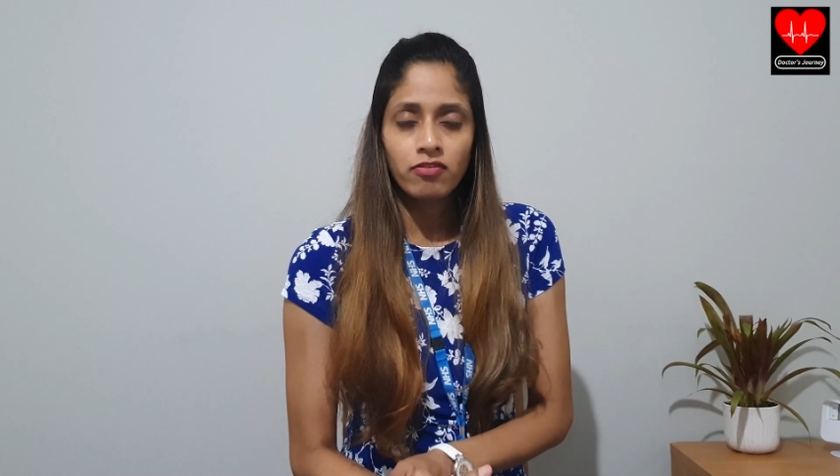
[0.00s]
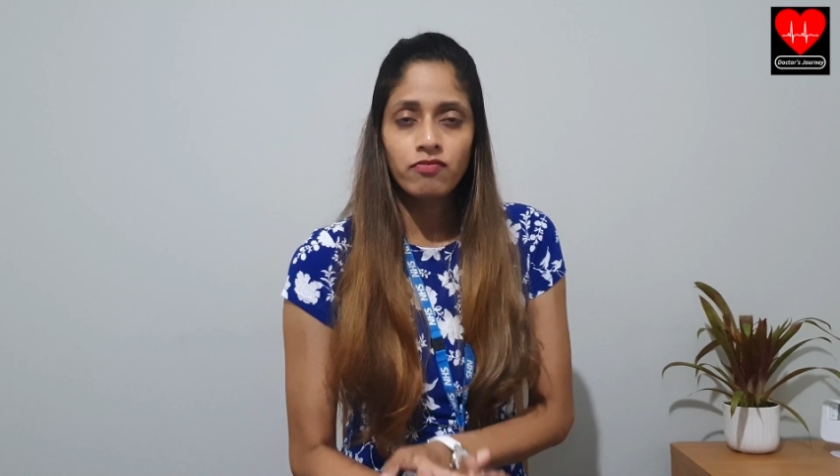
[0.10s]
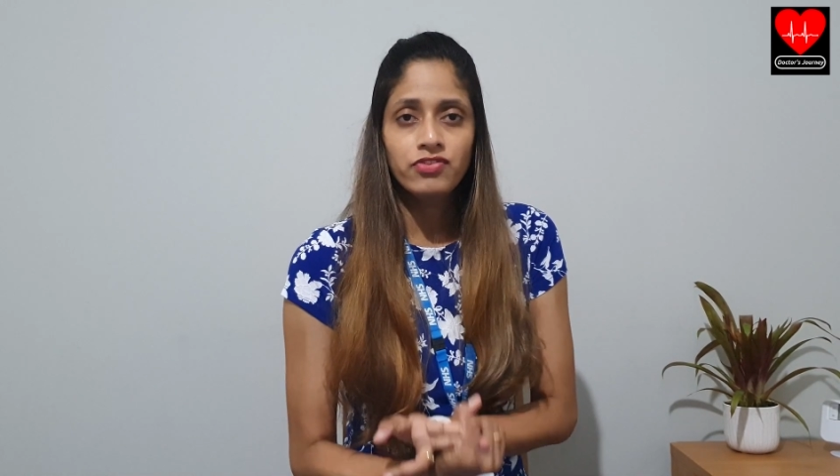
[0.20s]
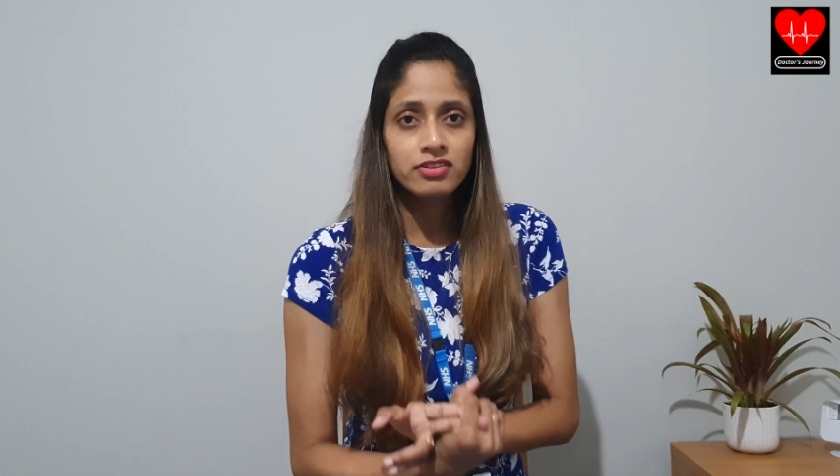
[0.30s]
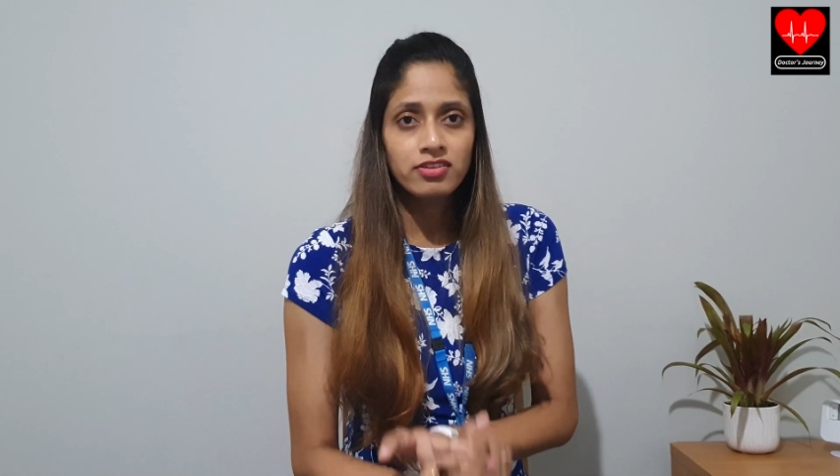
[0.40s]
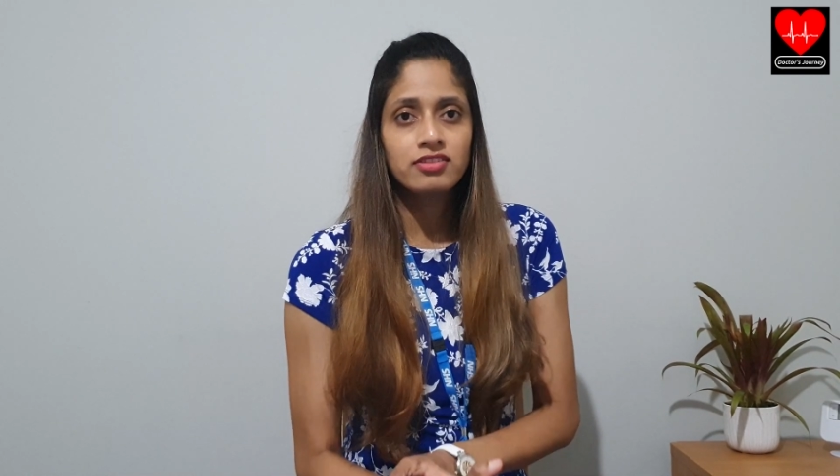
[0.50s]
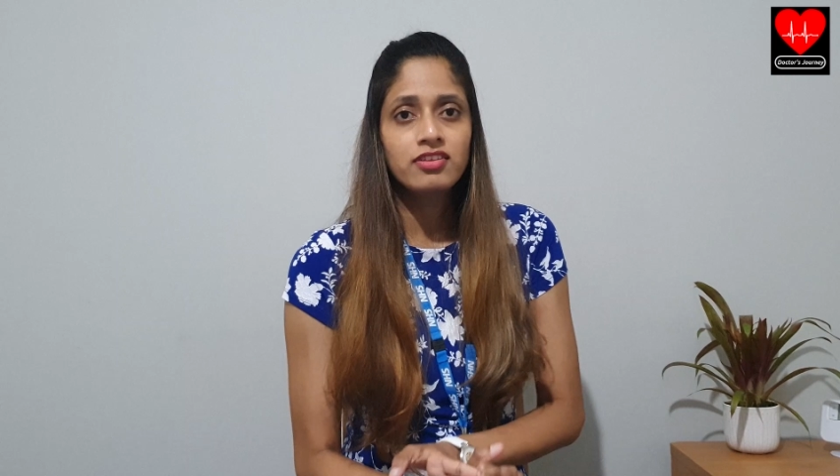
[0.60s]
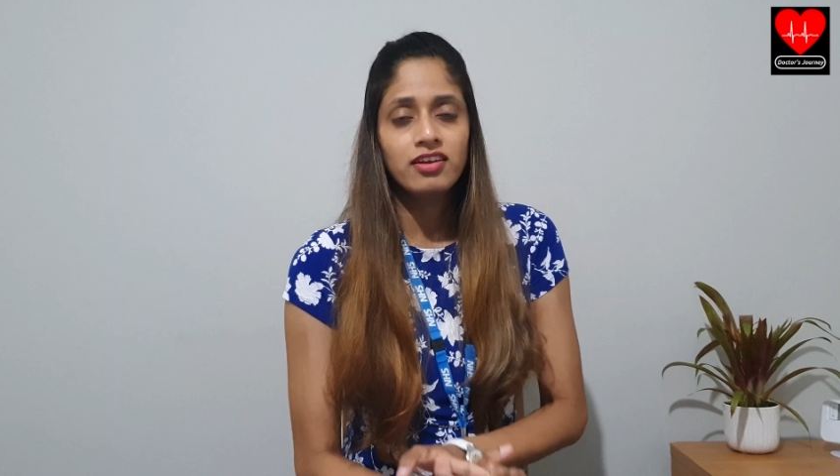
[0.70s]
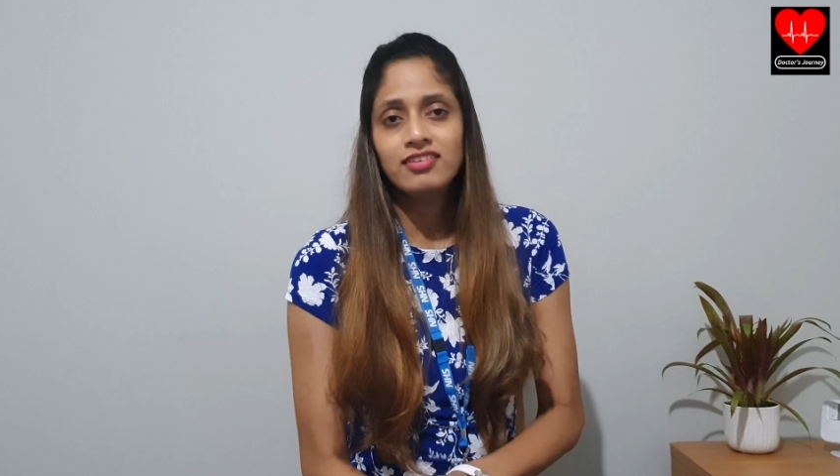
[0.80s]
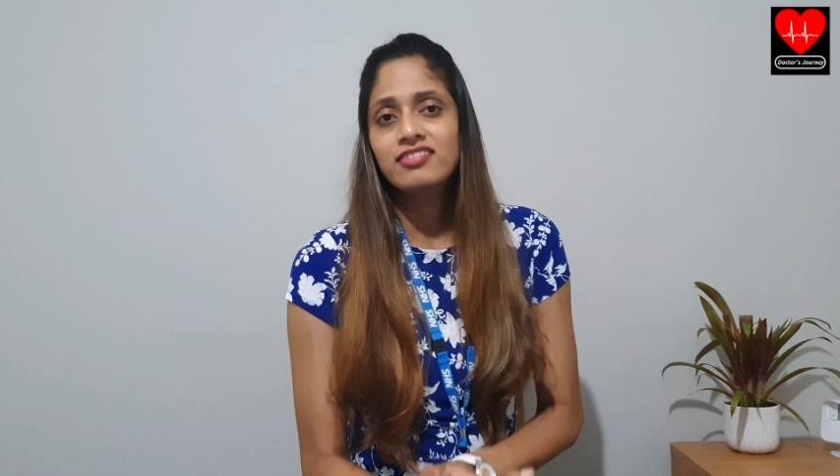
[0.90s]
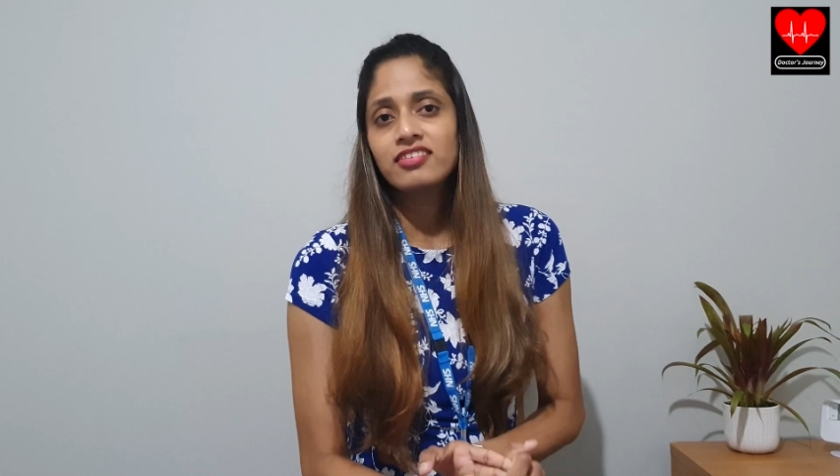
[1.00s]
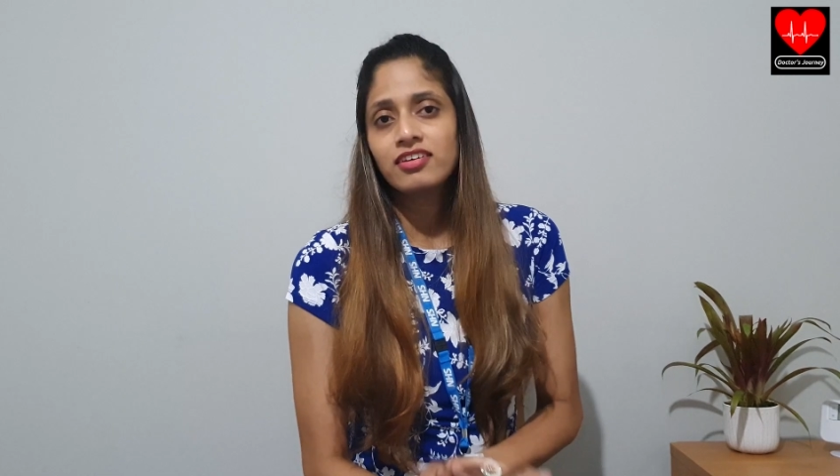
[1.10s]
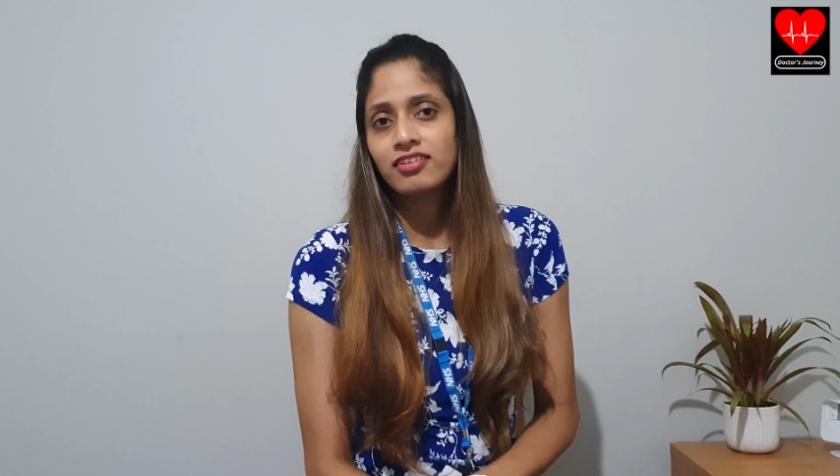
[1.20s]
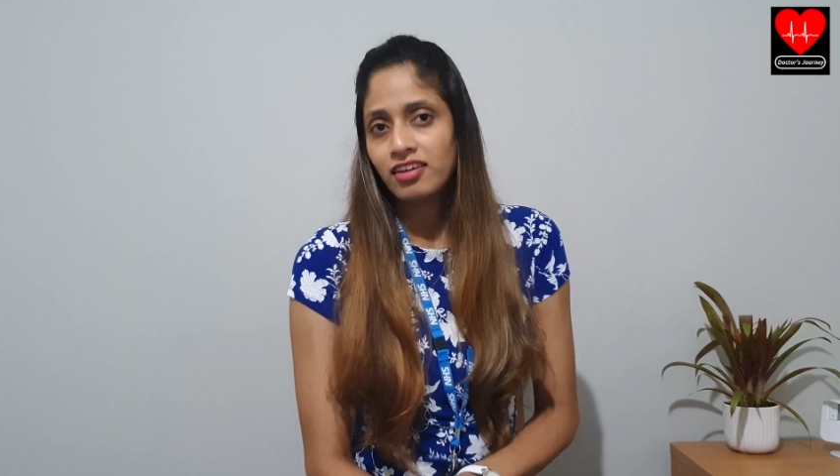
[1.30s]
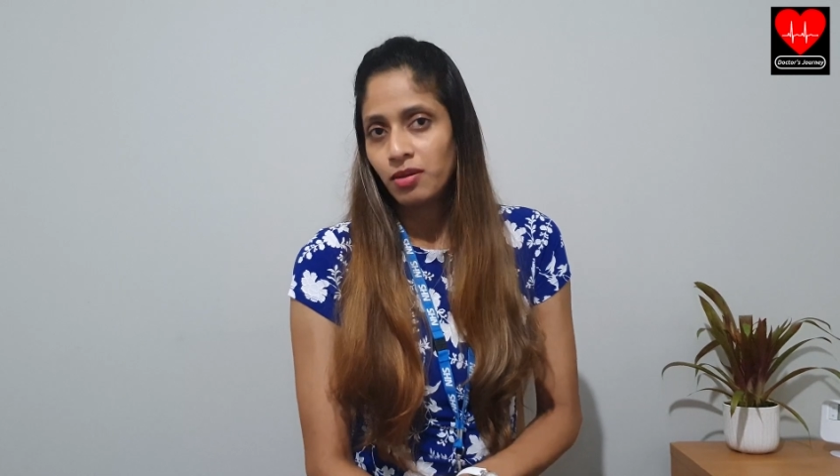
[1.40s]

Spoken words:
this is the easiest time